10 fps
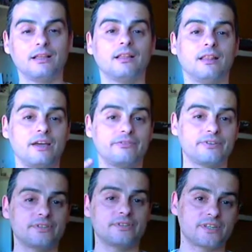Life
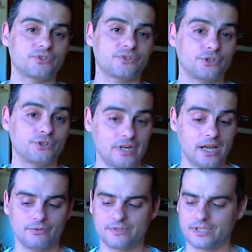has some
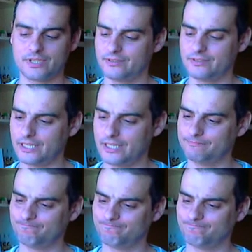turnarounds, and I